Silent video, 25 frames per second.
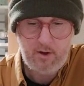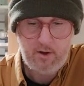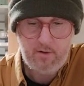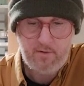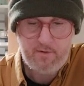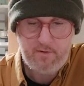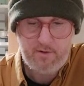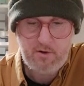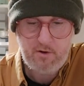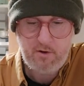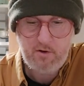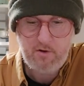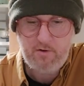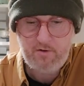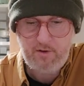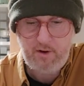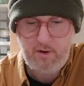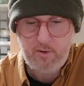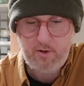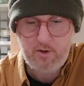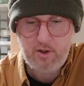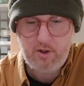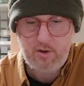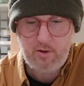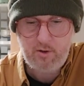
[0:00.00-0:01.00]
photography,
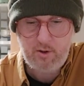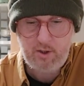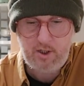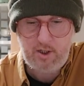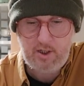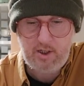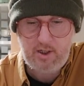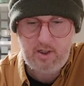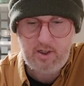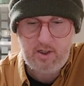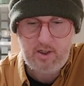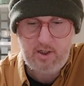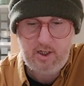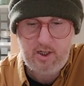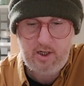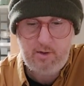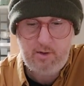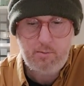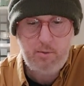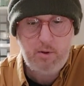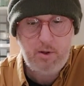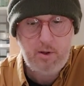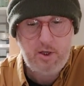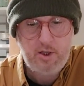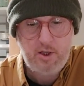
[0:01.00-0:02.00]
which I already did
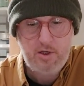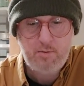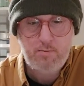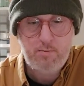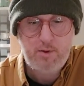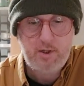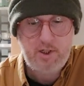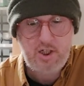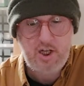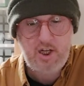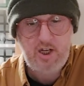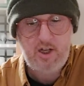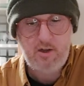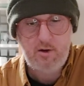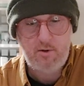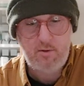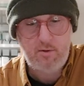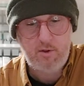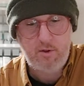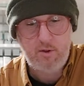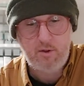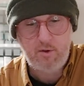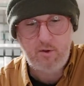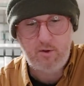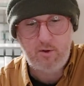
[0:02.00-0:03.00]
pachinko
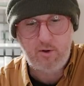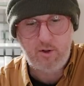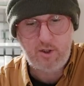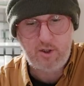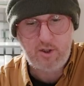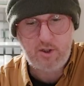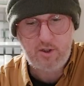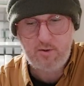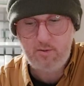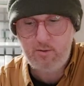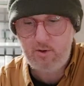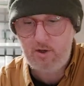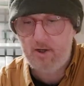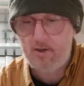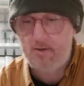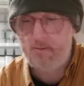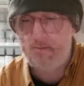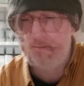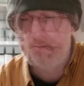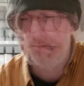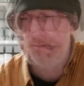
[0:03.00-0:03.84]
thoughts, right.